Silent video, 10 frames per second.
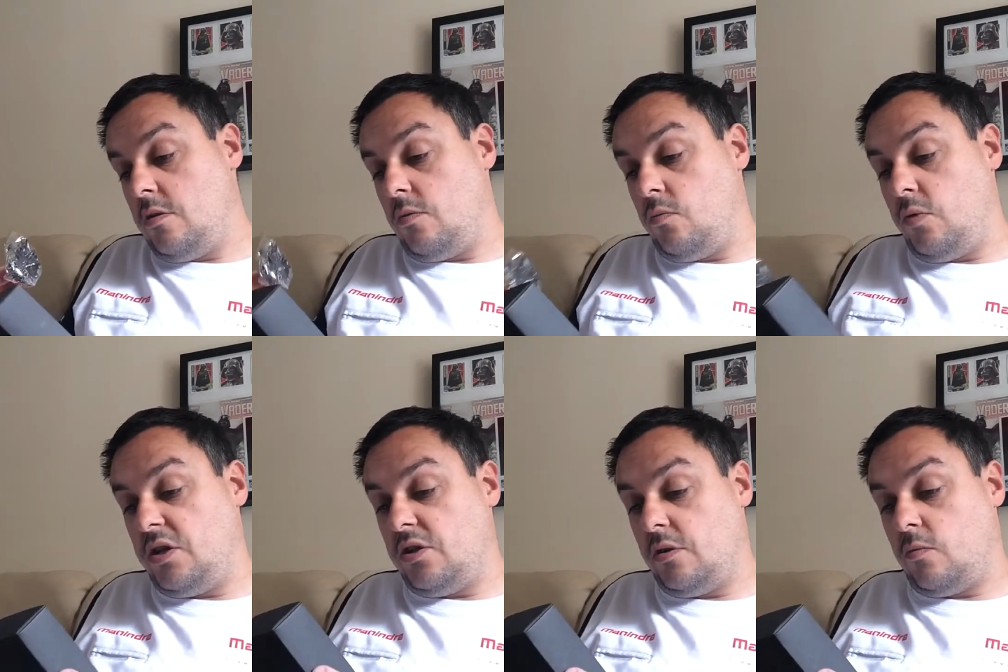The
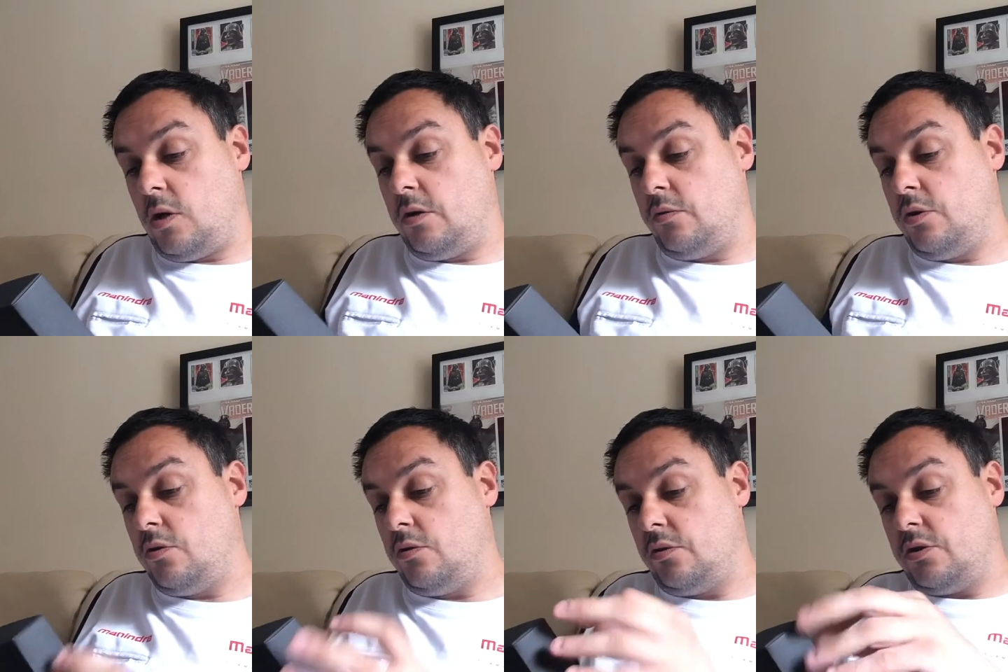Witcher Wild
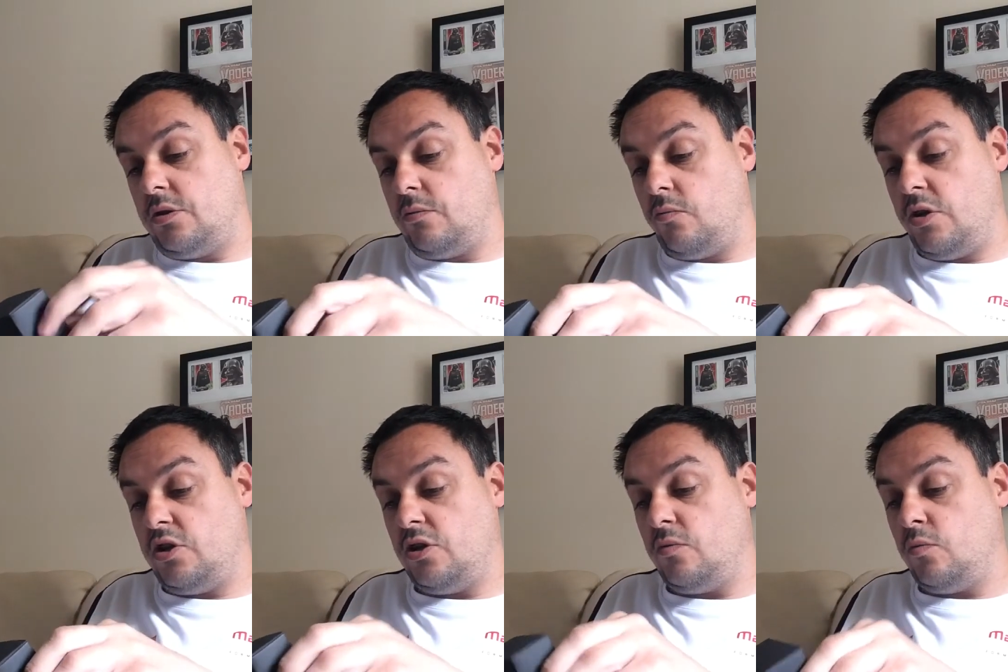Hunt
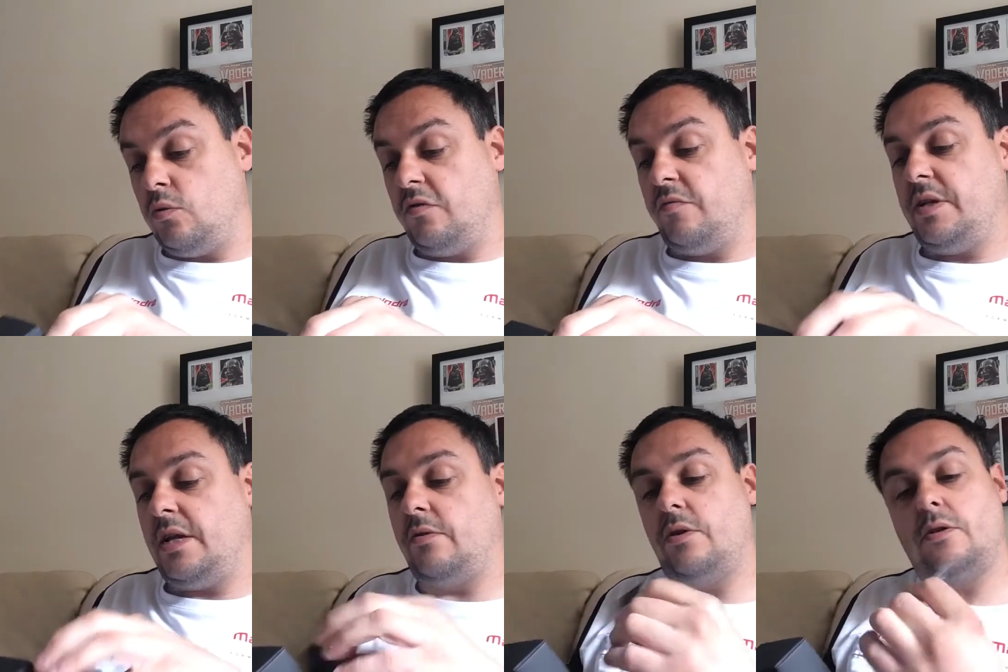Witcher Wolf
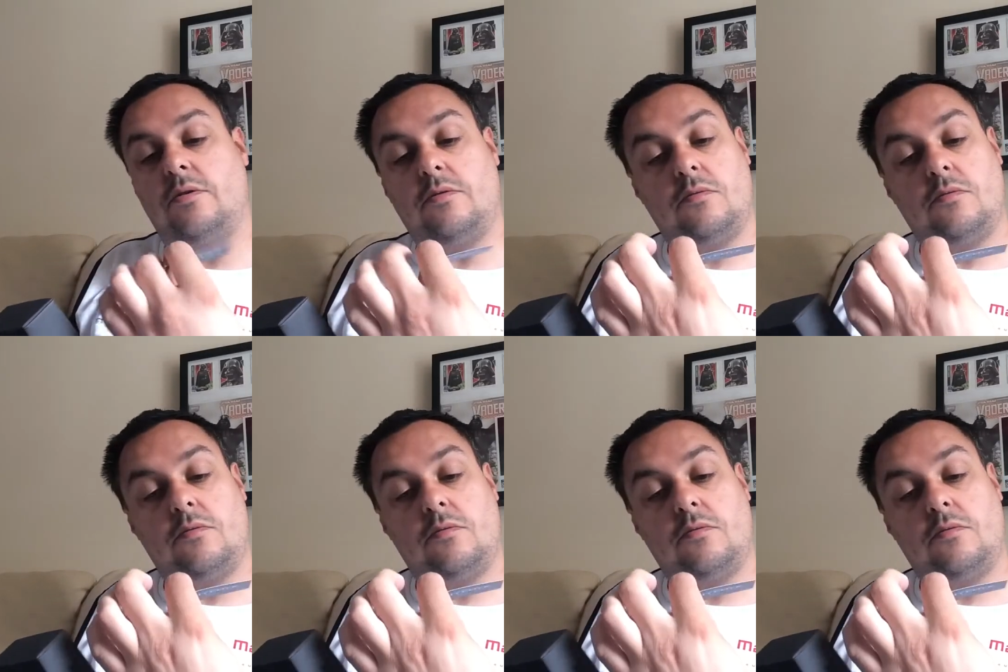Medallion.